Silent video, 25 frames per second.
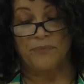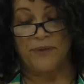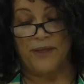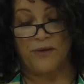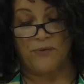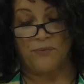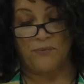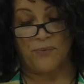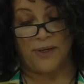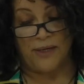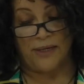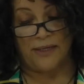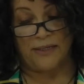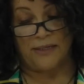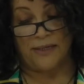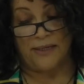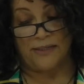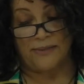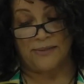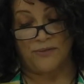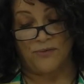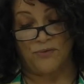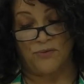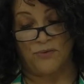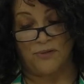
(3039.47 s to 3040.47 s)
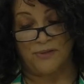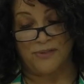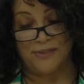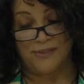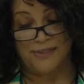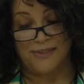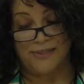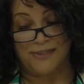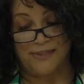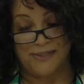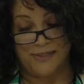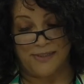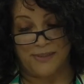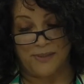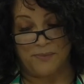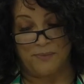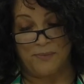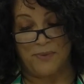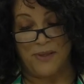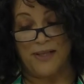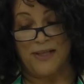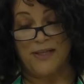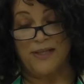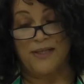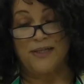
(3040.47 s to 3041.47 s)
and recognized across the system.
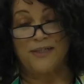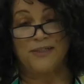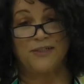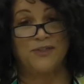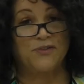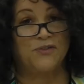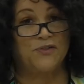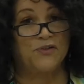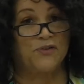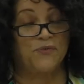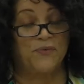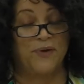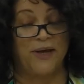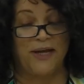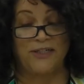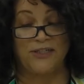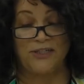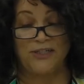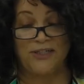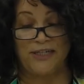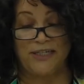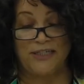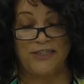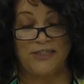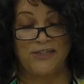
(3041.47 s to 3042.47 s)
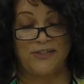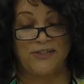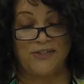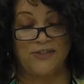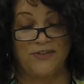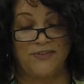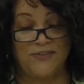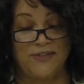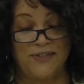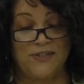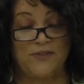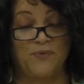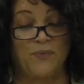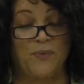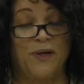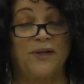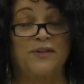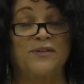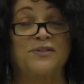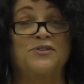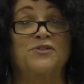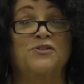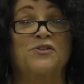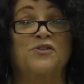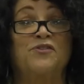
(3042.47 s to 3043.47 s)
So congratulations on this
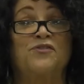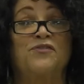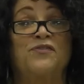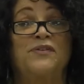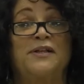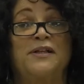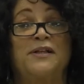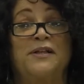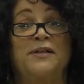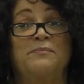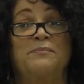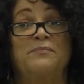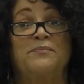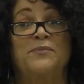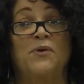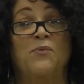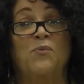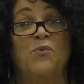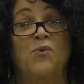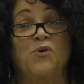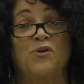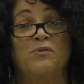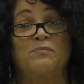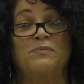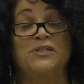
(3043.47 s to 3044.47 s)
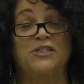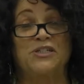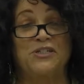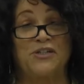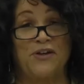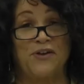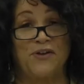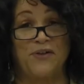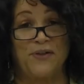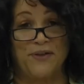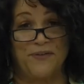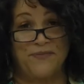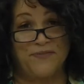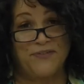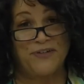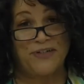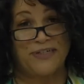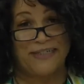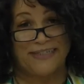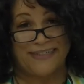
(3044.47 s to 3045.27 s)
well-deserved award, Michelle, if you're